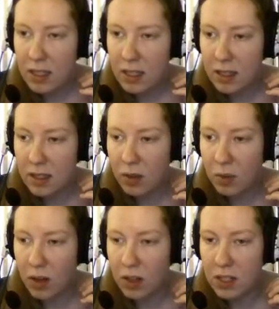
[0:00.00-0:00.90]
So
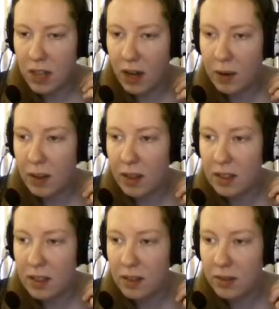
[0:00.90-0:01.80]
a water tower,
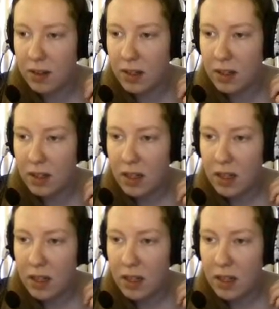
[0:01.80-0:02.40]
that's different.